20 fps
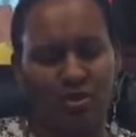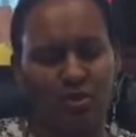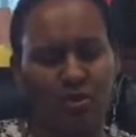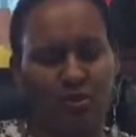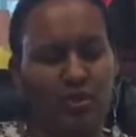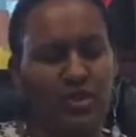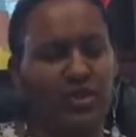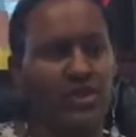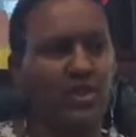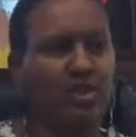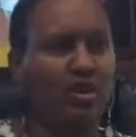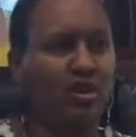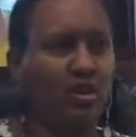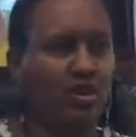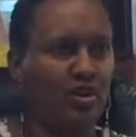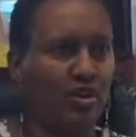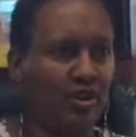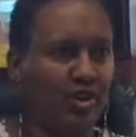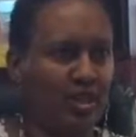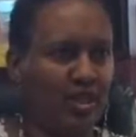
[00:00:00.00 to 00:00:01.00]
it or we
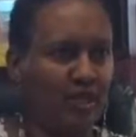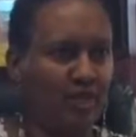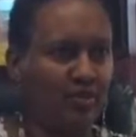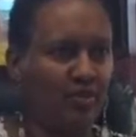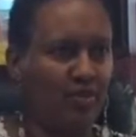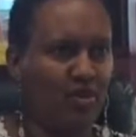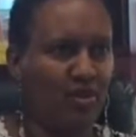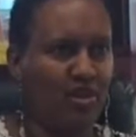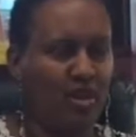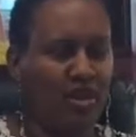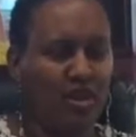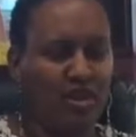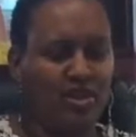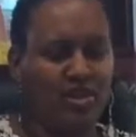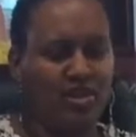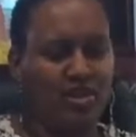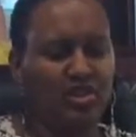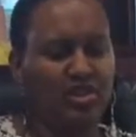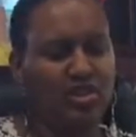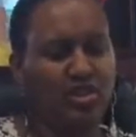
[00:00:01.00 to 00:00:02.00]
saw it on camera
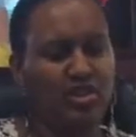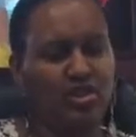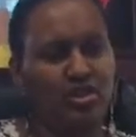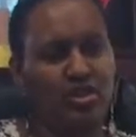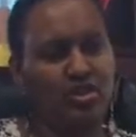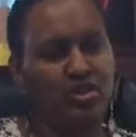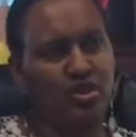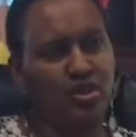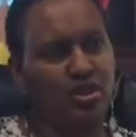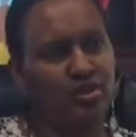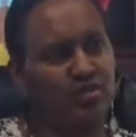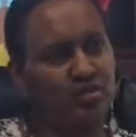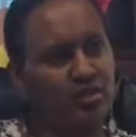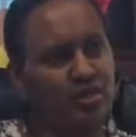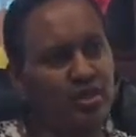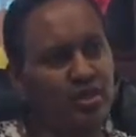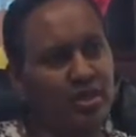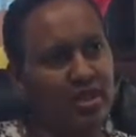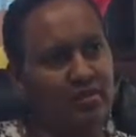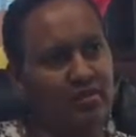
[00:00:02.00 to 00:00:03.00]
just so students
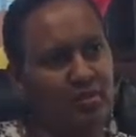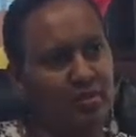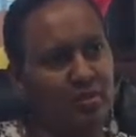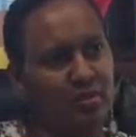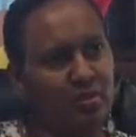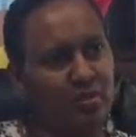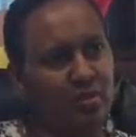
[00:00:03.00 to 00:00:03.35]
feel safe to